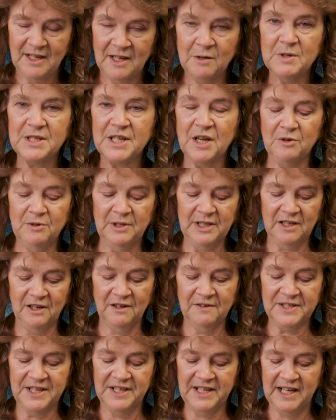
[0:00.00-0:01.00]
It was only
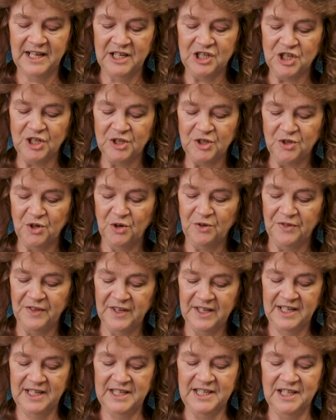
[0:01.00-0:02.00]
after the angel had gone
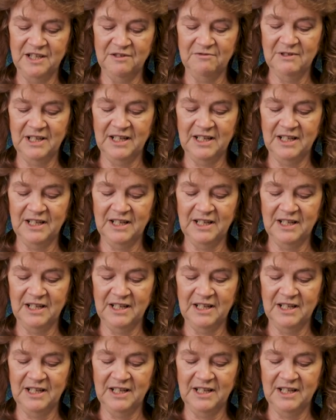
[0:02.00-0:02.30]
that Gideon